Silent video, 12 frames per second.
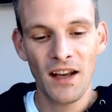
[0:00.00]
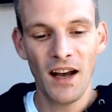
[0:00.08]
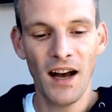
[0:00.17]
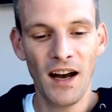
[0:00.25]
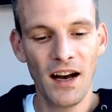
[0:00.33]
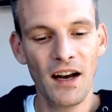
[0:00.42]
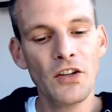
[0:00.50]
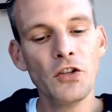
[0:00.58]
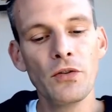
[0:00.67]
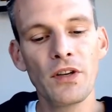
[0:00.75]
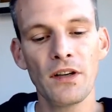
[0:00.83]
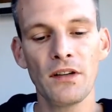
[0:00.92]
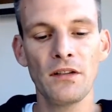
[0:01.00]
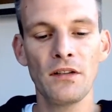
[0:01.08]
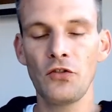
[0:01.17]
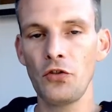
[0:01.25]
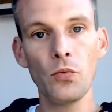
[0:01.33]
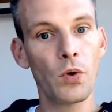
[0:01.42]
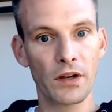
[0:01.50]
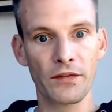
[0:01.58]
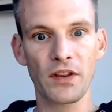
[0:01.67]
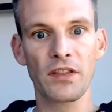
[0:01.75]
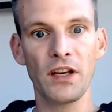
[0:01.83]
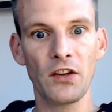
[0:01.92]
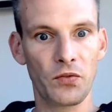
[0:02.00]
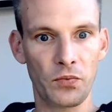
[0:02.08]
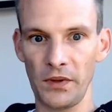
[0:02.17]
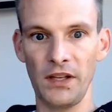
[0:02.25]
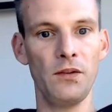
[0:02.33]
Uh, you can do one of the things.